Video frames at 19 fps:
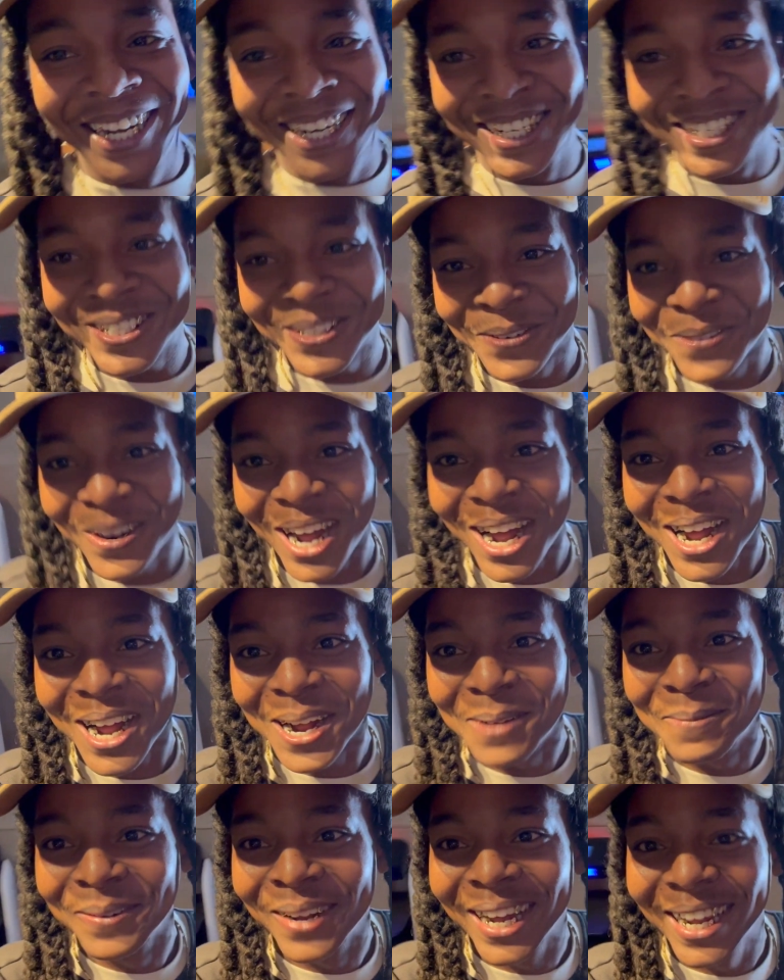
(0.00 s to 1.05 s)
This a
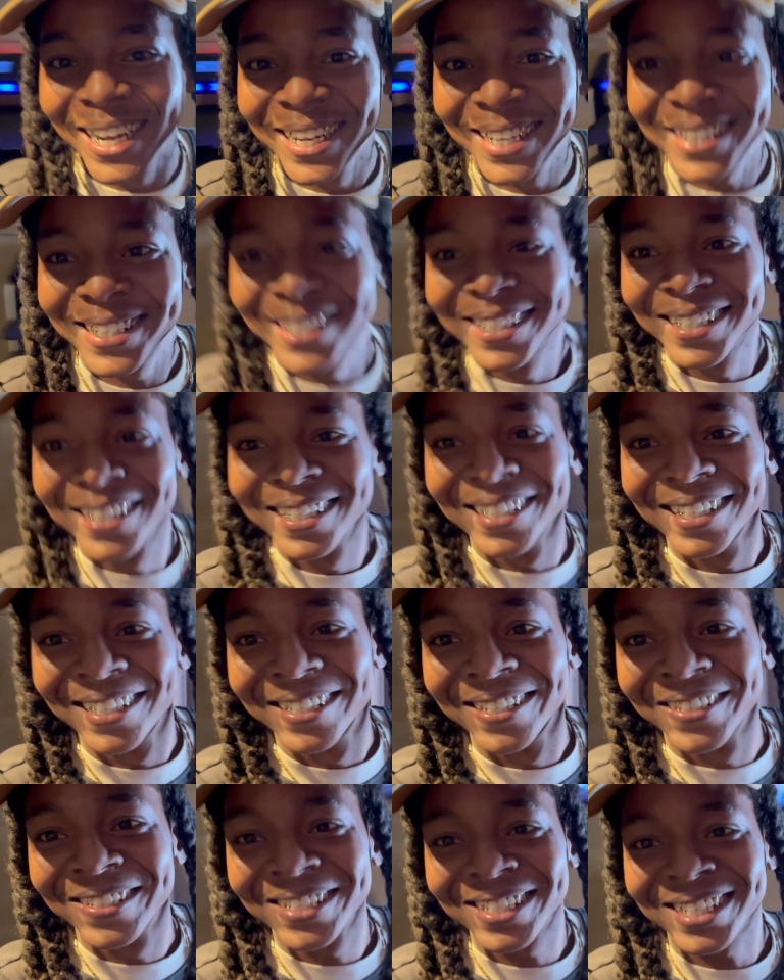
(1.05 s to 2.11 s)
vibe, man, you know what I'm